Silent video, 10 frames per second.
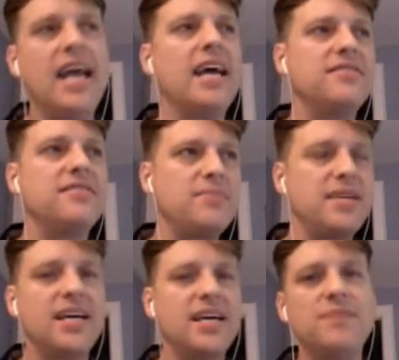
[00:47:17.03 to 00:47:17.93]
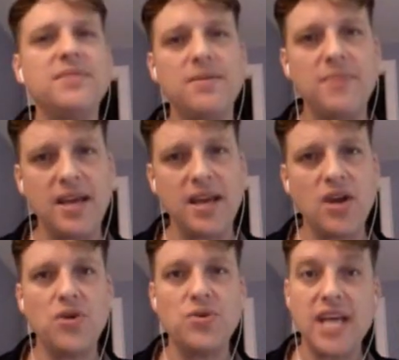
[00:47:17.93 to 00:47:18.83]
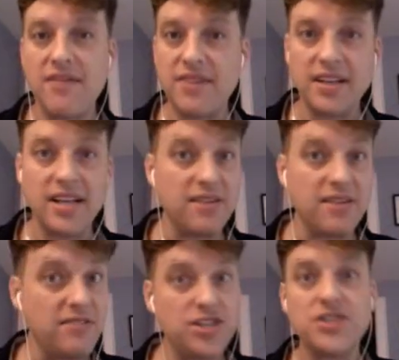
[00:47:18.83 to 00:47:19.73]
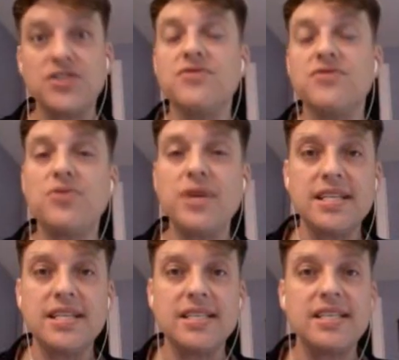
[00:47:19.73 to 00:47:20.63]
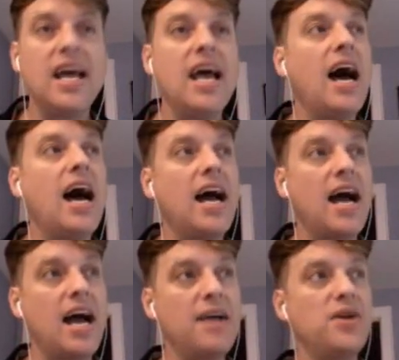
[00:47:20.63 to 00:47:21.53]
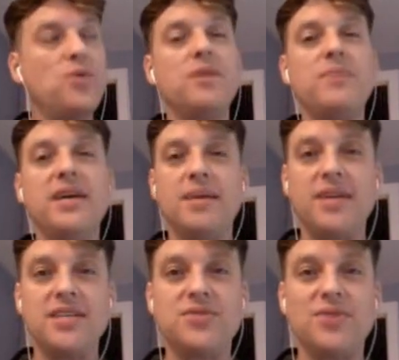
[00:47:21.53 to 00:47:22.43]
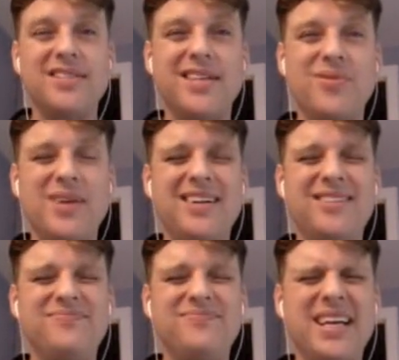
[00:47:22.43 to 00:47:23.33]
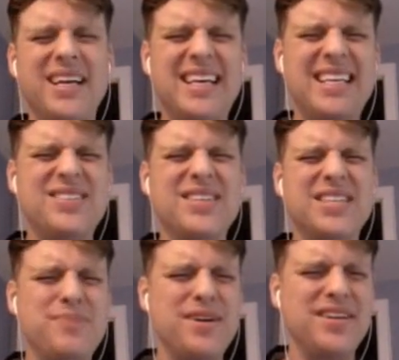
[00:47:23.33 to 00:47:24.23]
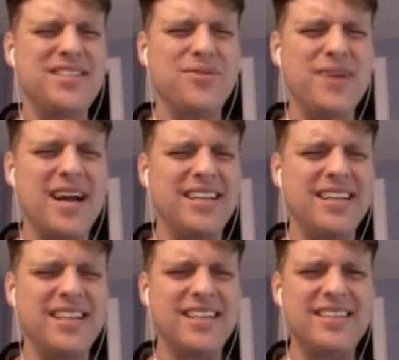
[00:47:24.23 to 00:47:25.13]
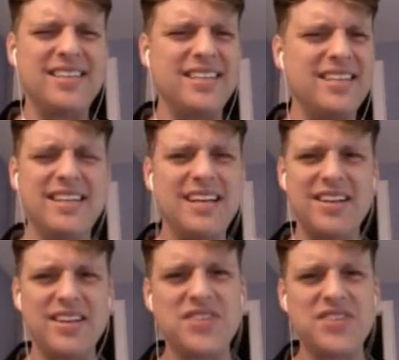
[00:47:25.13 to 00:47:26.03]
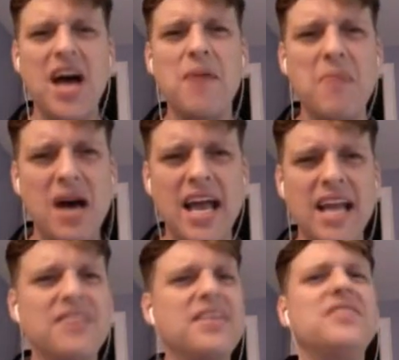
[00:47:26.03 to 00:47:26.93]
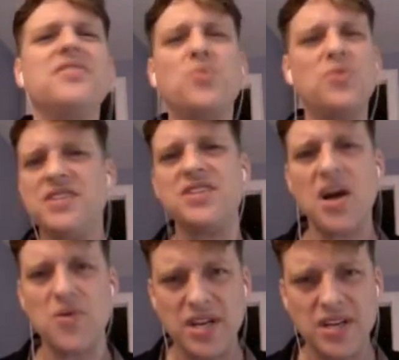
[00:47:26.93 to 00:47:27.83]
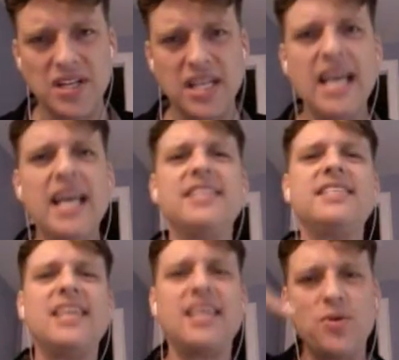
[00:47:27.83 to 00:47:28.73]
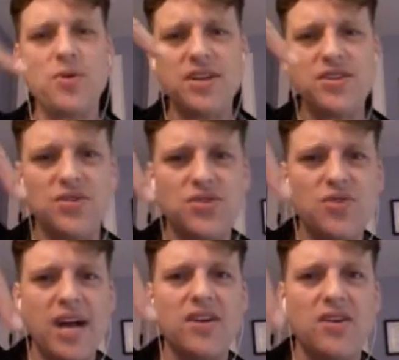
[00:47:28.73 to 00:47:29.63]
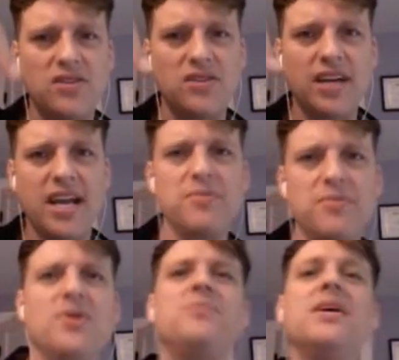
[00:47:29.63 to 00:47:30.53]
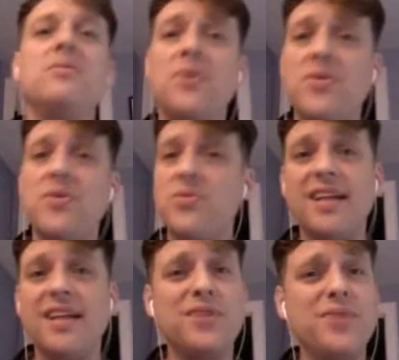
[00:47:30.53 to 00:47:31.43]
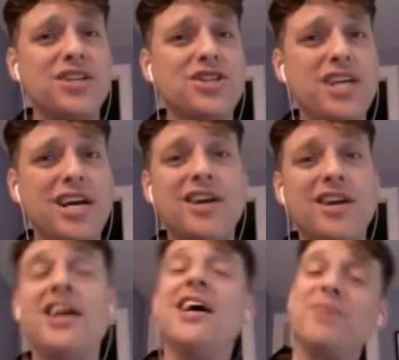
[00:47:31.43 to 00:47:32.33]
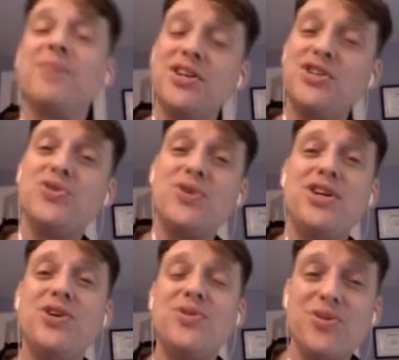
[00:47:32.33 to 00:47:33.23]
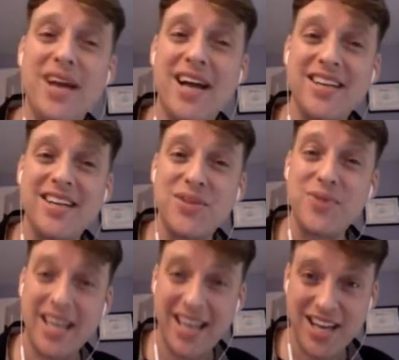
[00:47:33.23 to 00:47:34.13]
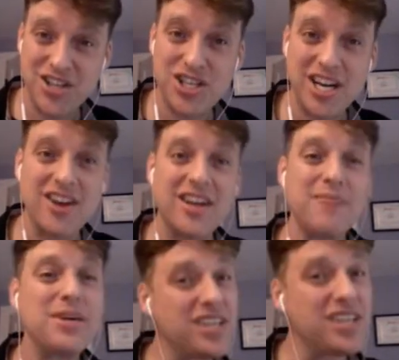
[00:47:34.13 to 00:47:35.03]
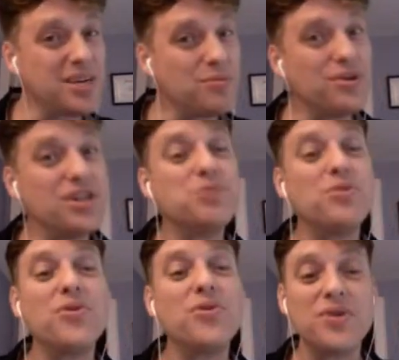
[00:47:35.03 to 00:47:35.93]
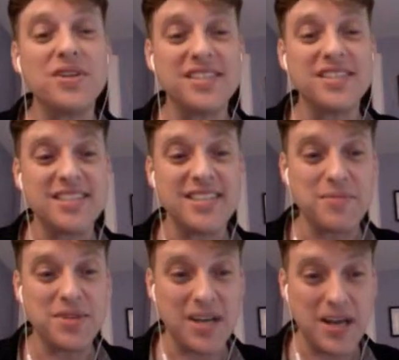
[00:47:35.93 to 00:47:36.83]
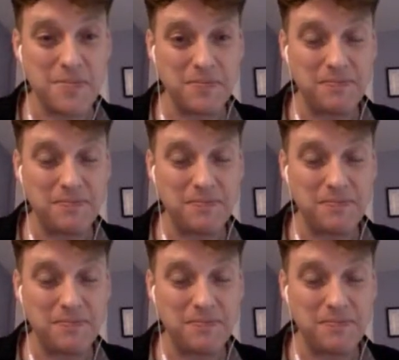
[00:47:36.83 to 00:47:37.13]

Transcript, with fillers: And if somebody comes at me who's having like visions or voices, I, I don't want to be in that place where I say, well, because you're experiencing a reality that, that is not mine, then it's not real. Instead, I'm going to straddle. Okay, I'm going to be in both reality we can share. I'm going to join you in the reality that we can't share. And I'm actually going to bridge both worlds at the same time.